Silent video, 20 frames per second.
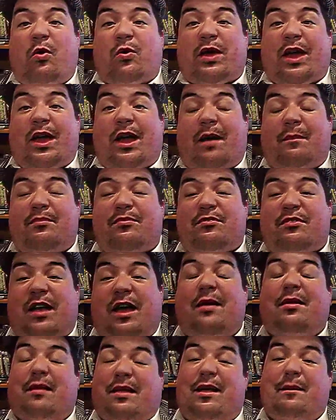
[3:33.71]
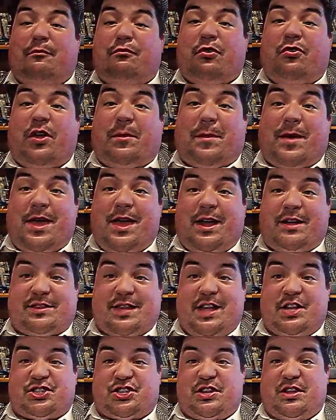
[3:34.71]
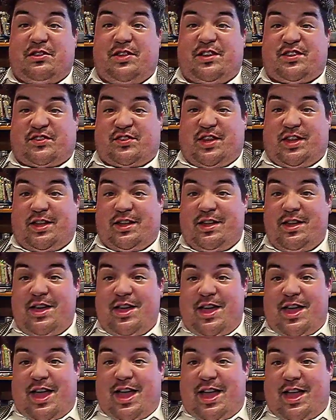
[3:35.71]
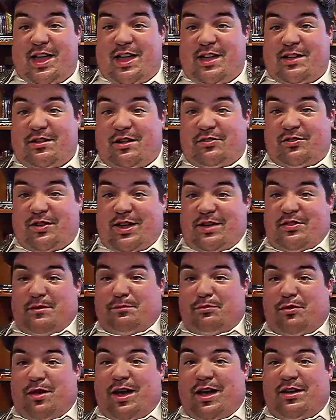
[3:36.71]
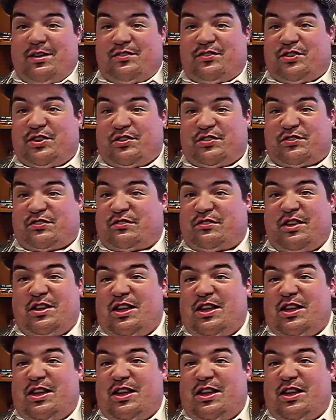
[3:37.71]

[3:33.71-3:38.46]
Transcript: Okay, I'm really paying attention and listening, and a lot of the plot is just